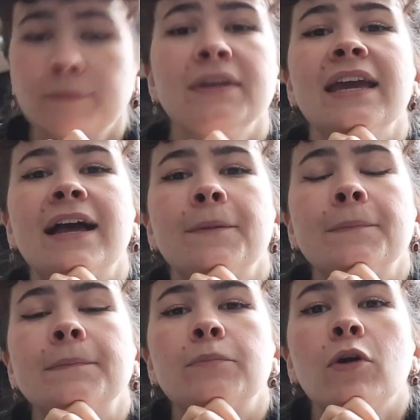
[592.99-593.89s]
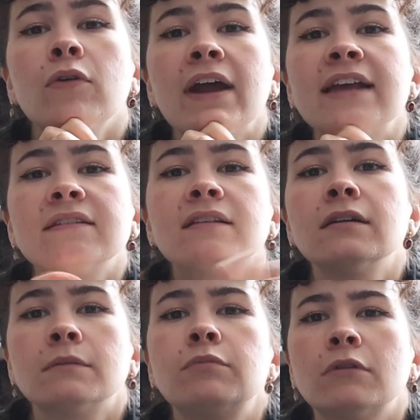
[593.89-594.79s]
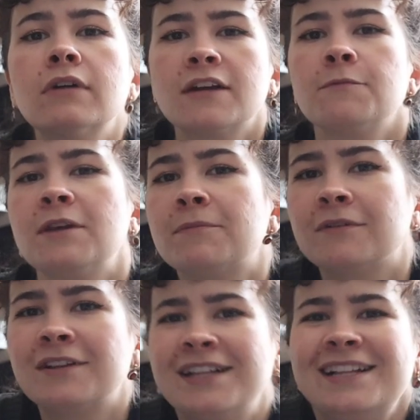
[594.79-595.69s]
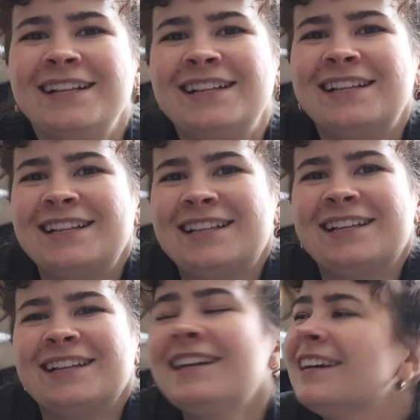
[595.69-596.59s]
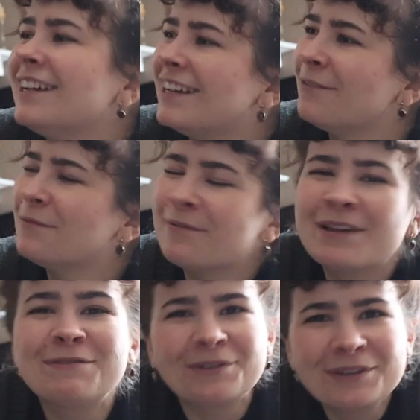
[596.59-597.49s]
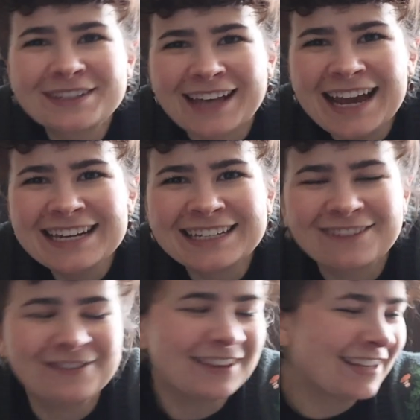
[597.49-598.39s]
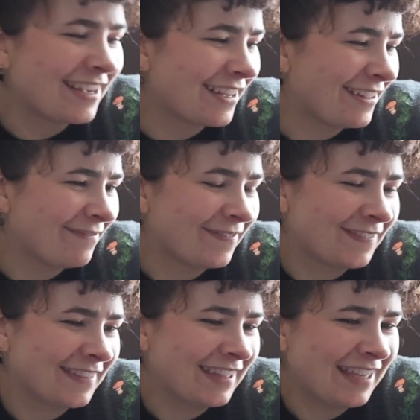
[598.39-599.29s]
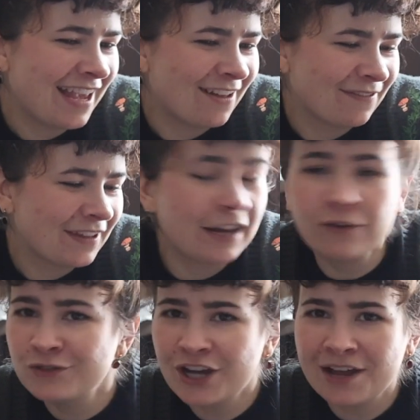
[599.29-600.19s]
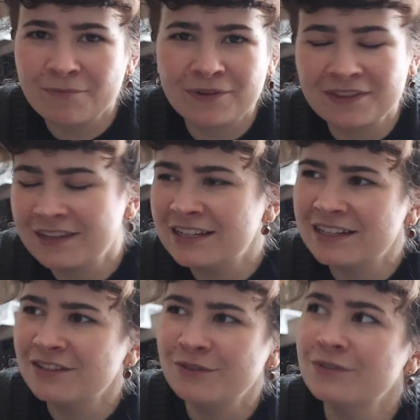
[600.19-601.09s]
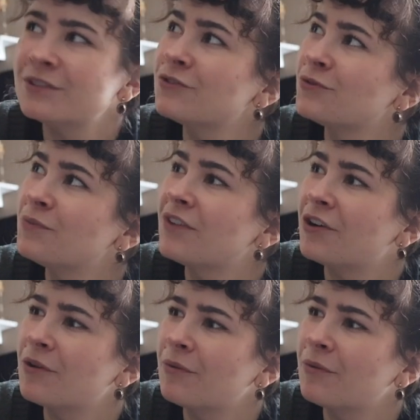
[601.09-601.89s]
But yeah, progress, people. I'm so excited. I feel like, yeah, I love Jack, but he didn't use this room very